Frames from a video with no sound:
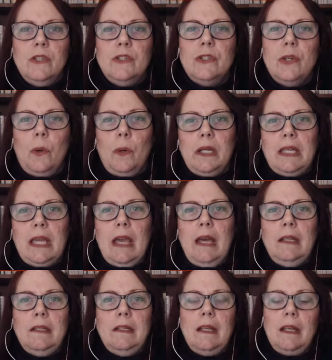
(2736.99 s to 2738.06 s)
So
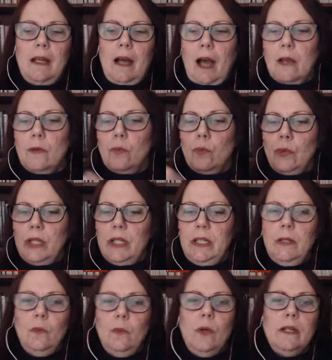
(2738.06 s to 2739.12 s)
again, I
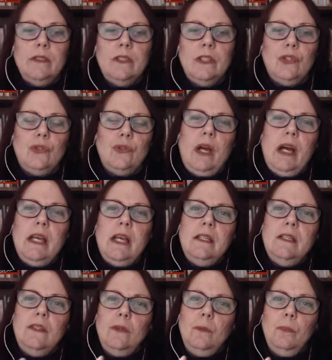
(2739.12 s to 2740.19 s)
really want to
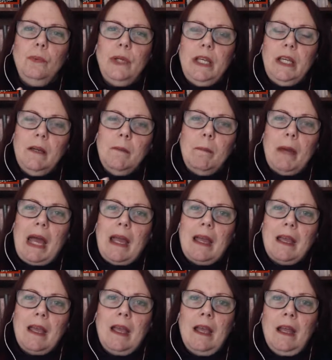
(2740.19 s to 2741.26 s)
try to bring back